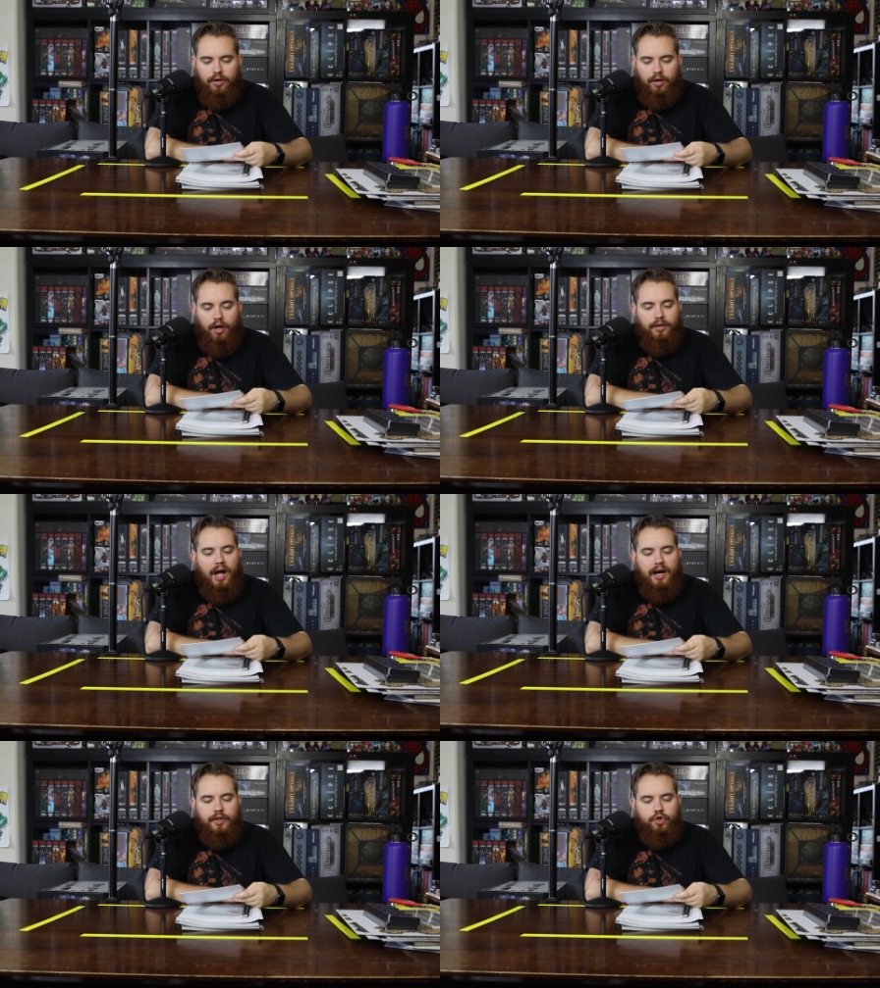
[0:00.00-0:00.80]
or
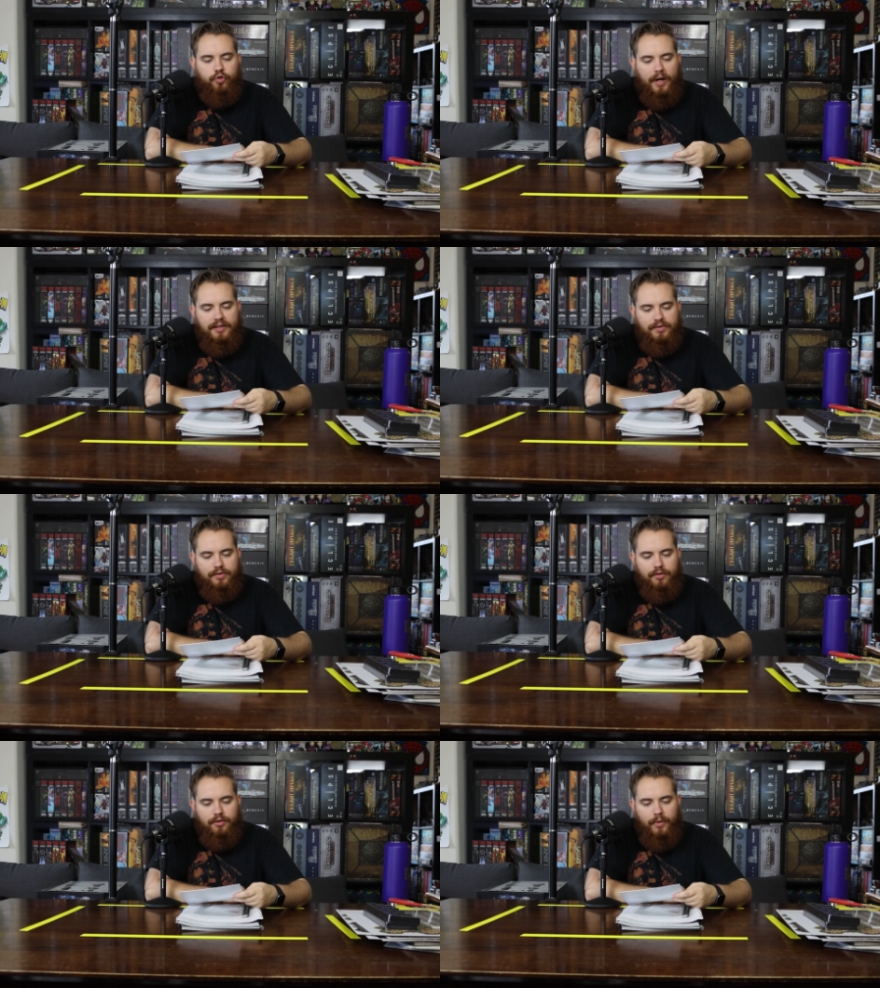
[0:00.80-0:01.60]
unlock
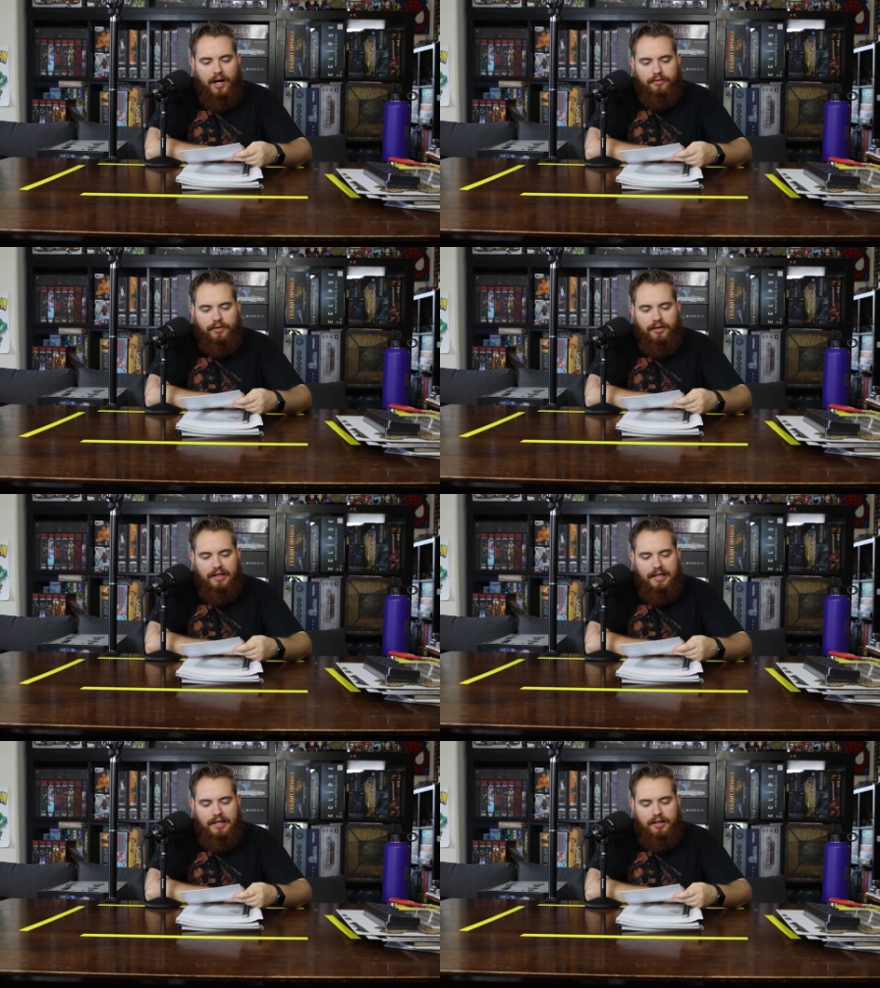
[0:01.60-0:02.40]
traits throughout
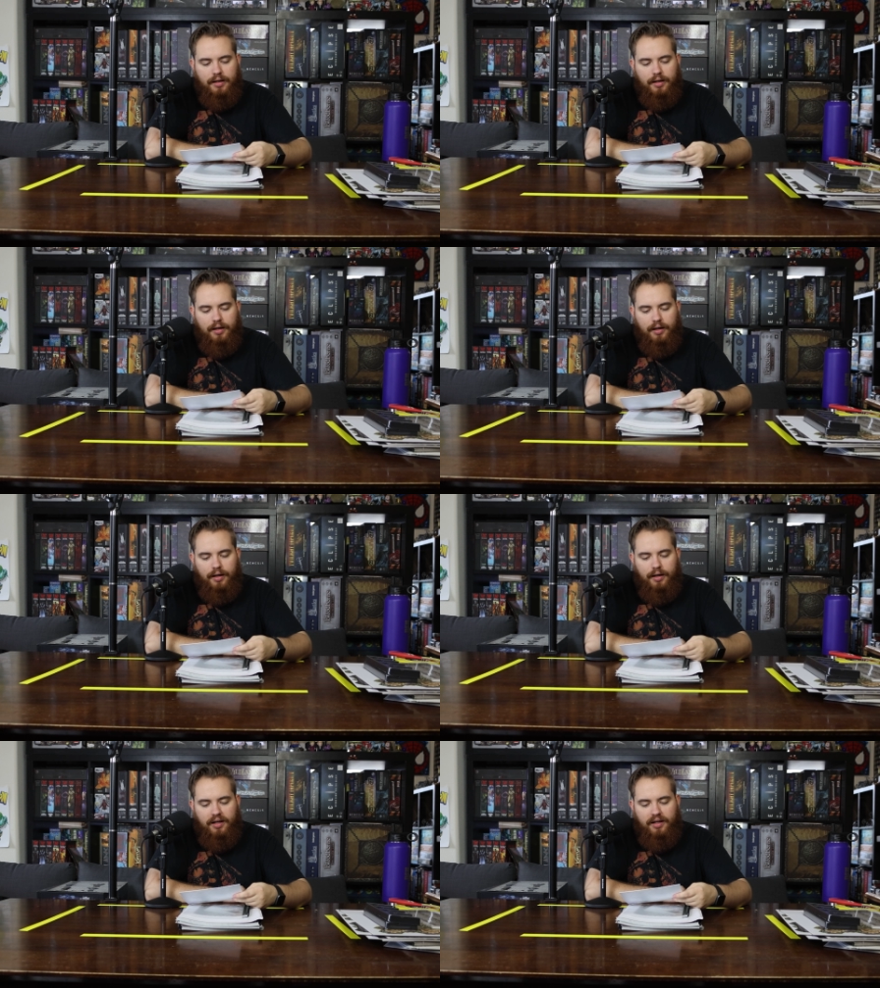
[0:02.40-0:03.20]
the
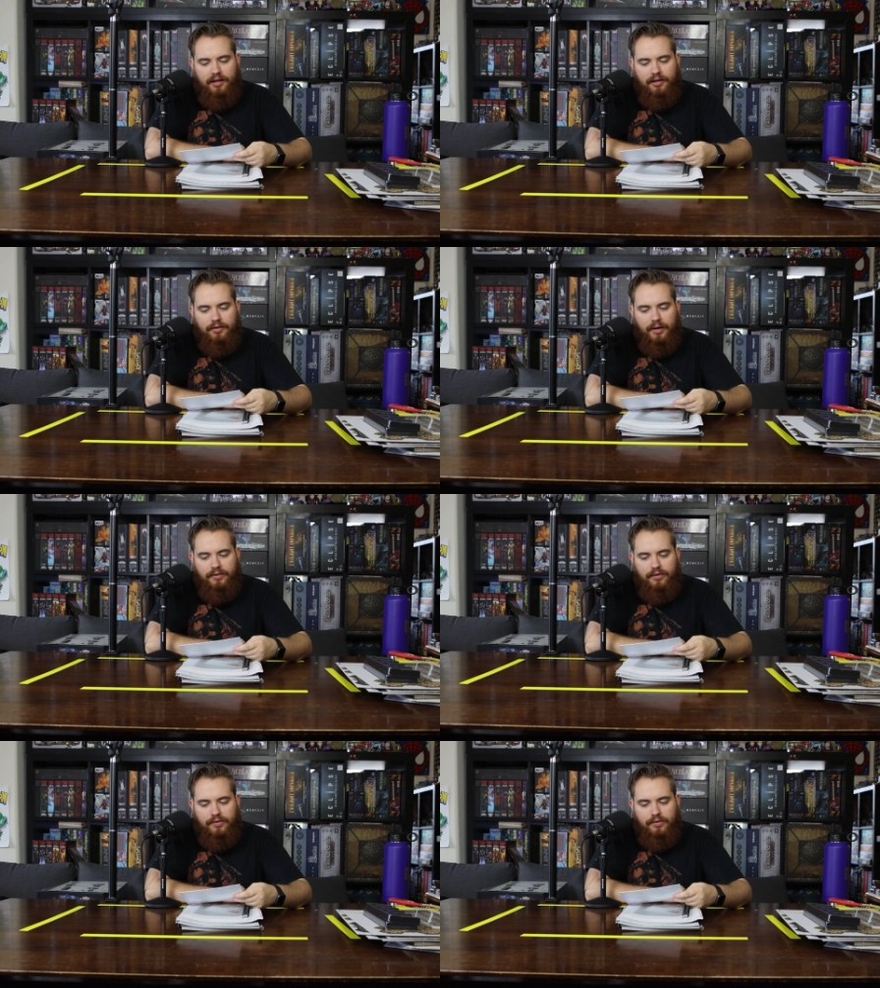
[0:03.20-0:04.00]
uh,
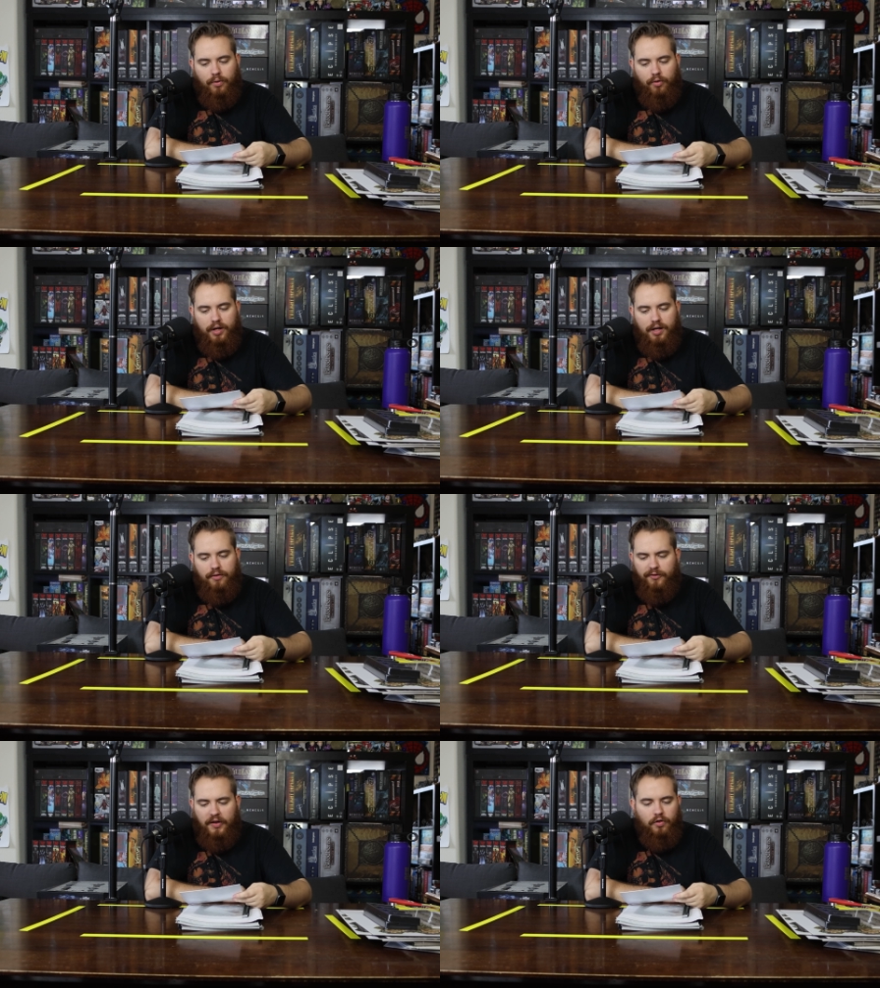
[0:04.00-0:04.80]
throughout the story.
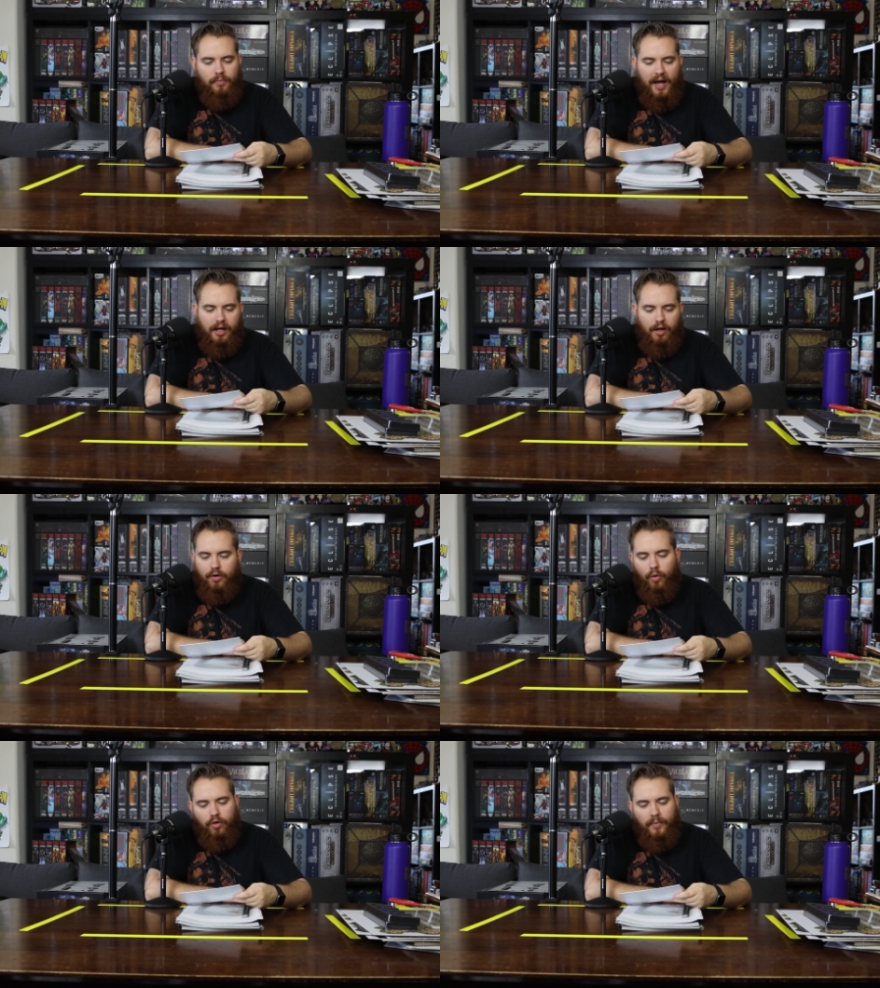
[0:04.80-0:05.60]
Field medic,
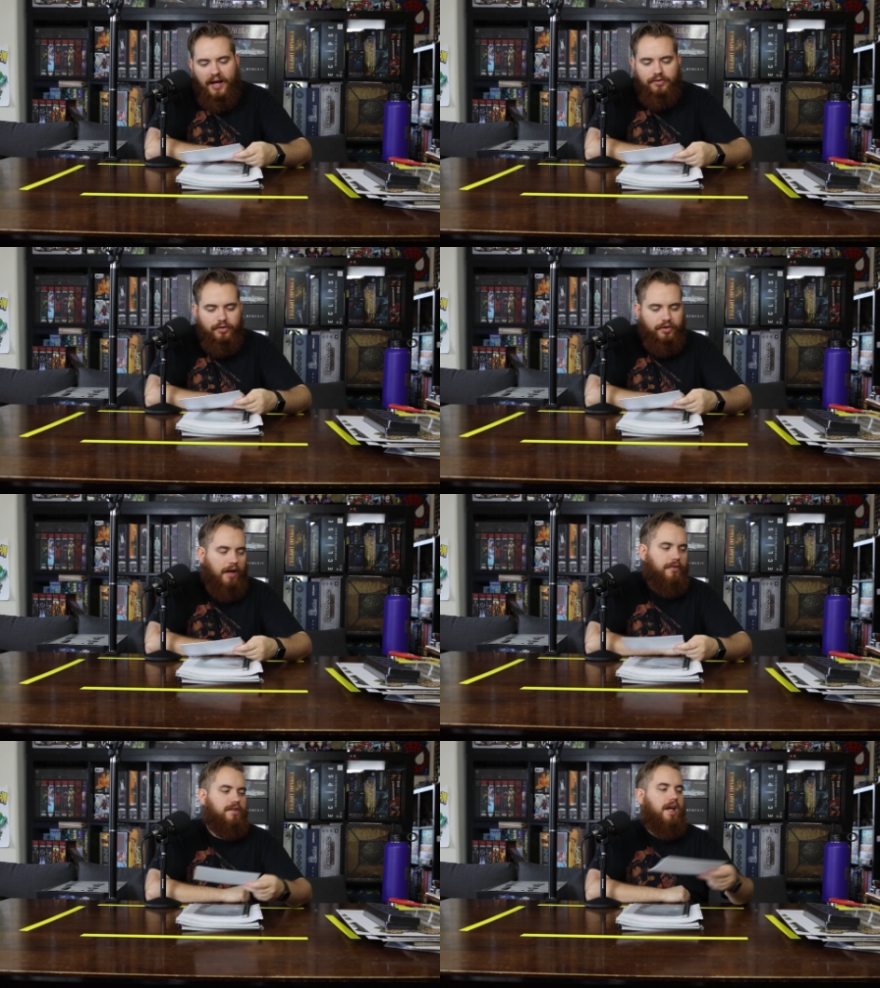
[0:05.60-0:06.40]
quartermaster,
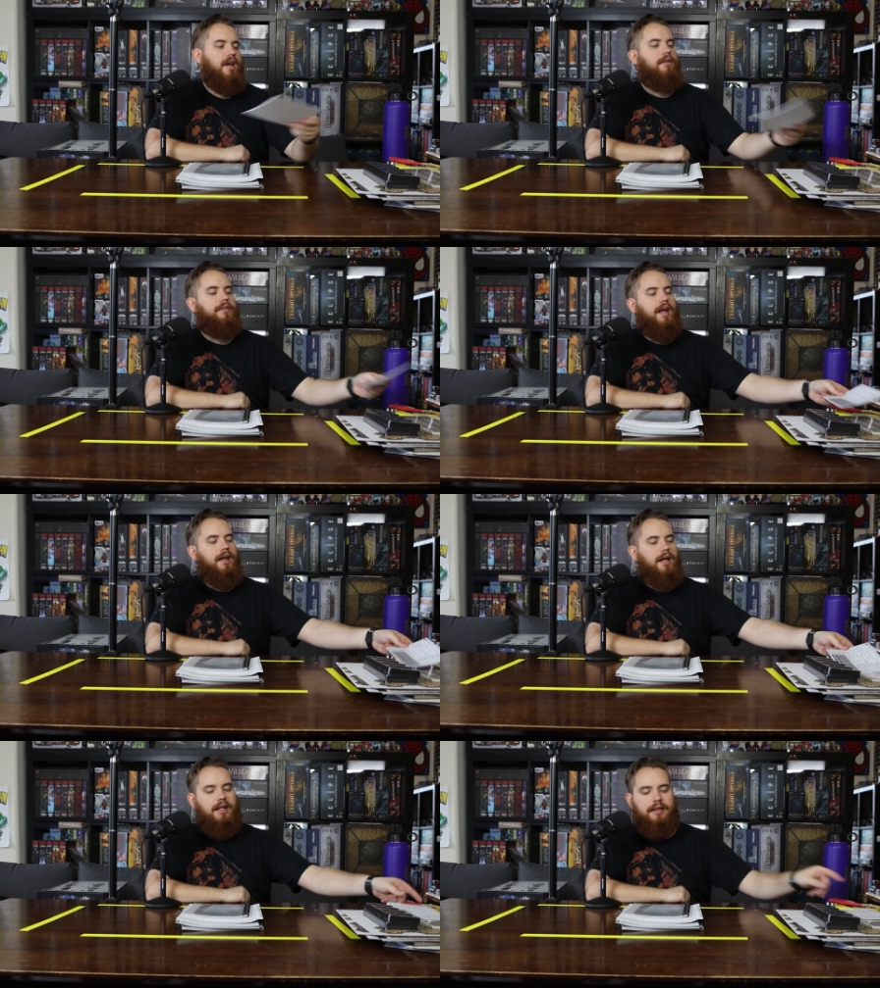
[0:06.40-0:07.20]
tough as nails,
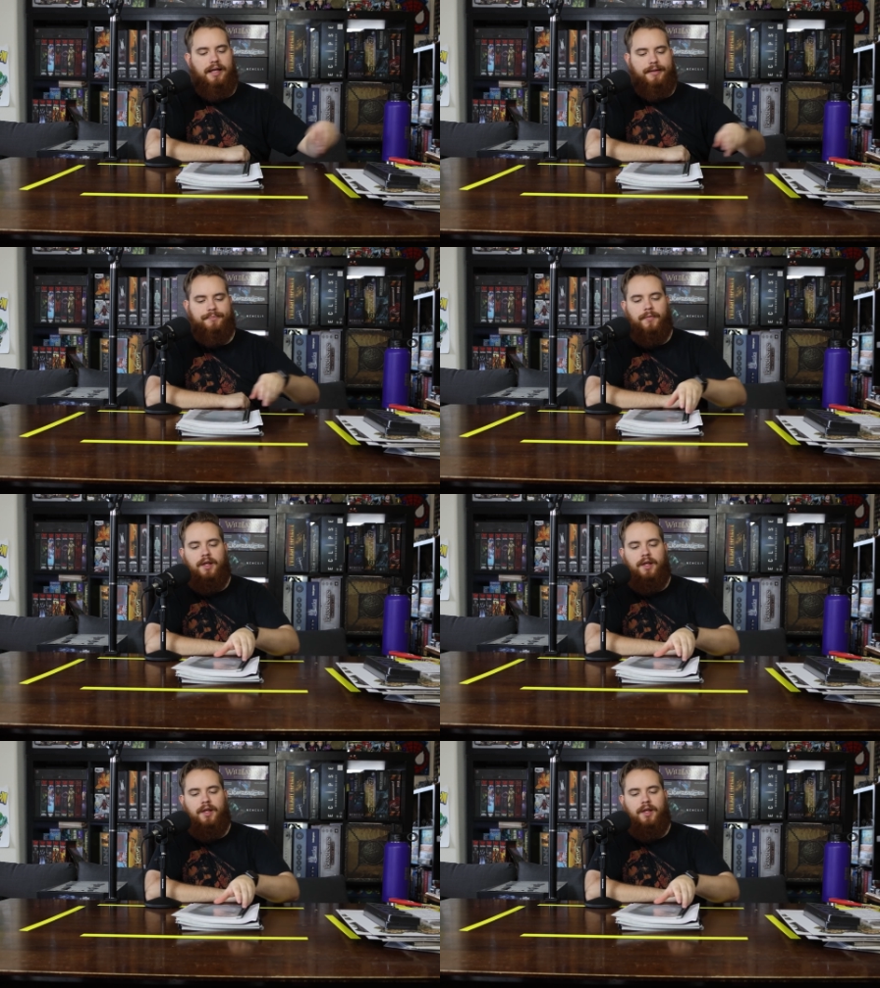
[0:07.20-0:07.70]
that kind of thing.